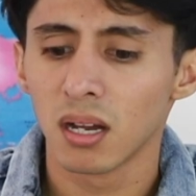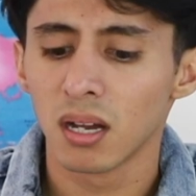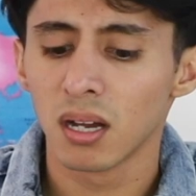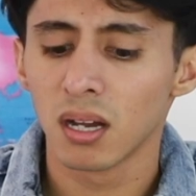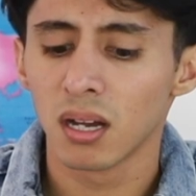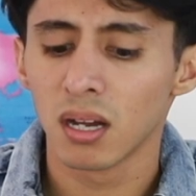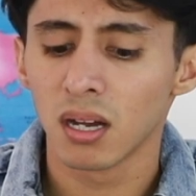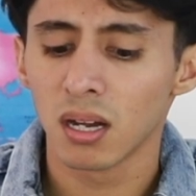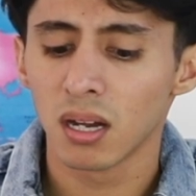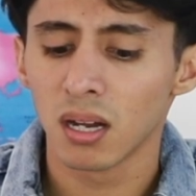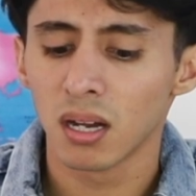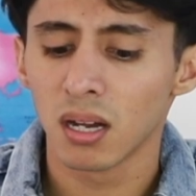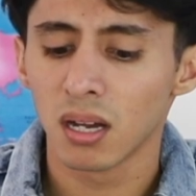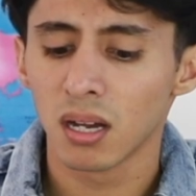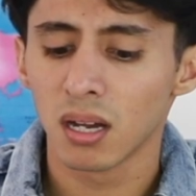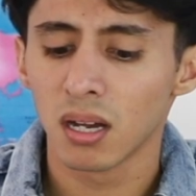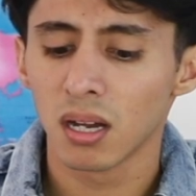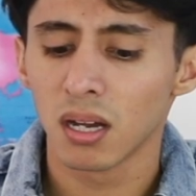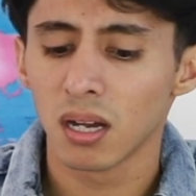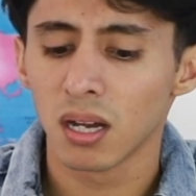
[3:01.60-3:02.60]
when it
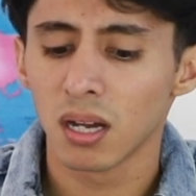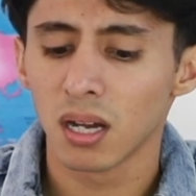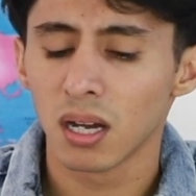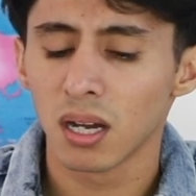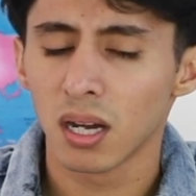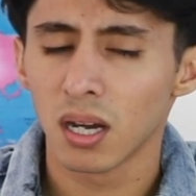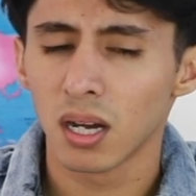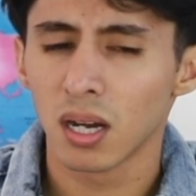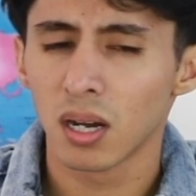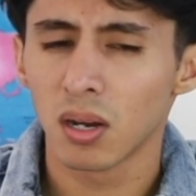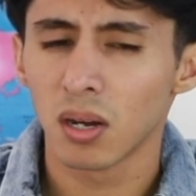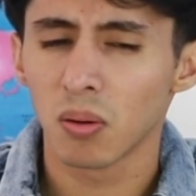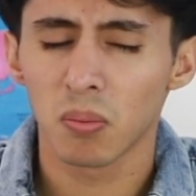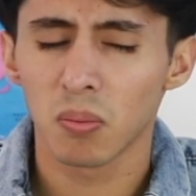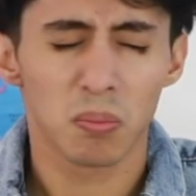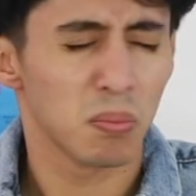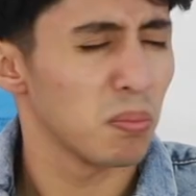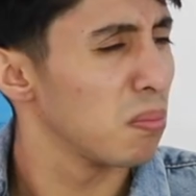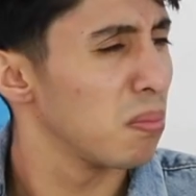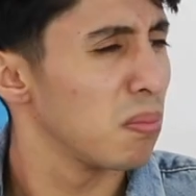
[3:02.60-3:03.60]
burns out and the room
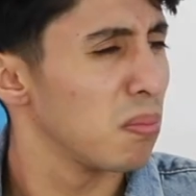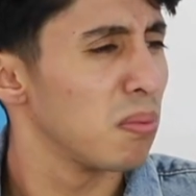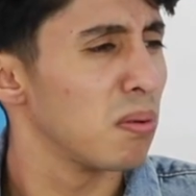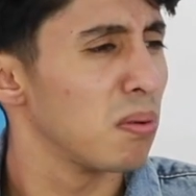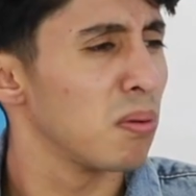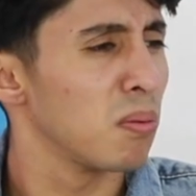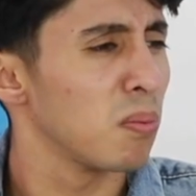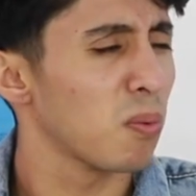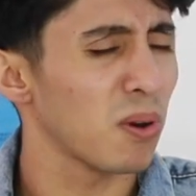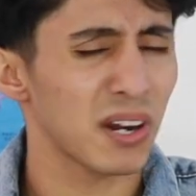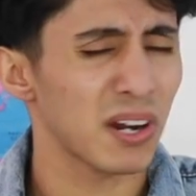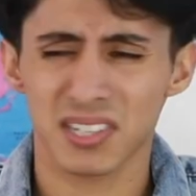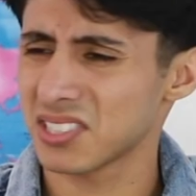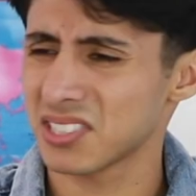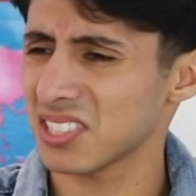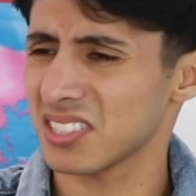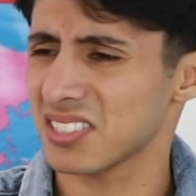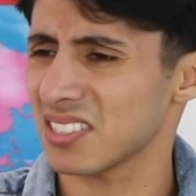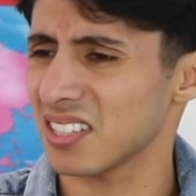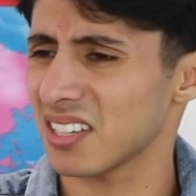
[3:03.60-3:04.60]
gets freezing. So
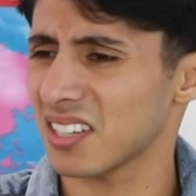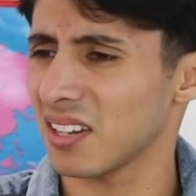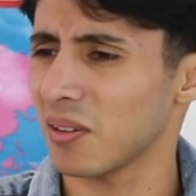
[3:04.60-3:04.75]
what?